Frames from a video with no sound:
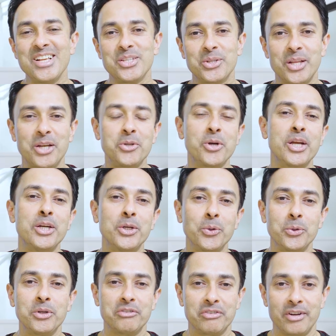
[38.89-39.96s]
so that you get
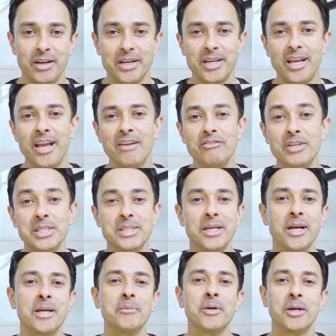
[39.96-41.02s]
notified every
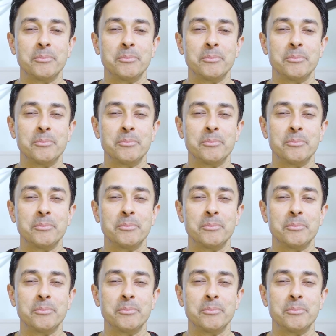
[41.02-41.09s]
time